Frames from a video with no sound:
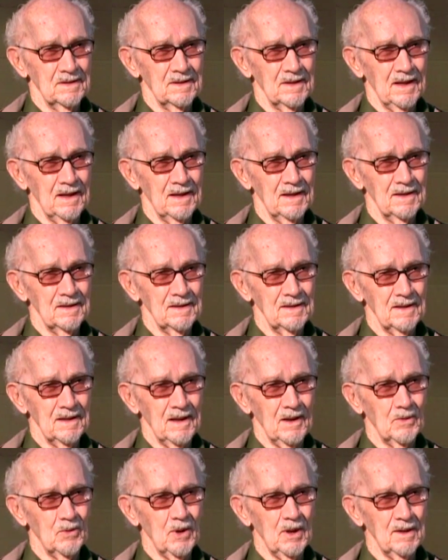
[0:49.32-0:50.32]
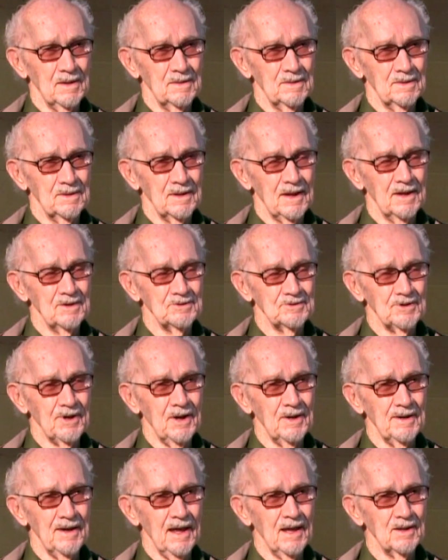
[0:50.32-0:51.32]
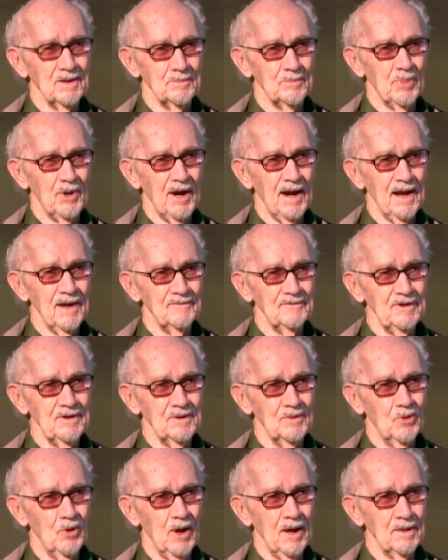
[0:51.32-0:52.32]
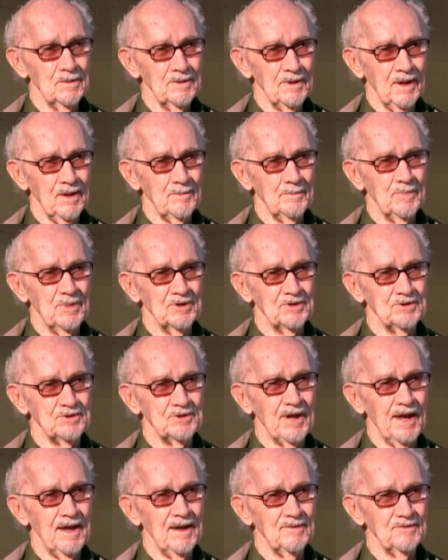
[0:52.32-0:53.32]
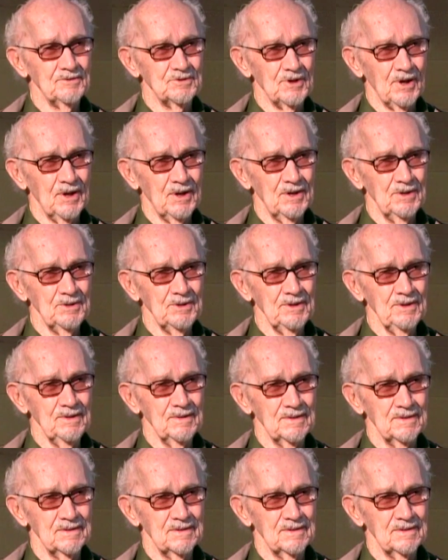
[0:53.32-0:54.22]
I started out private and wound up as staff sergeant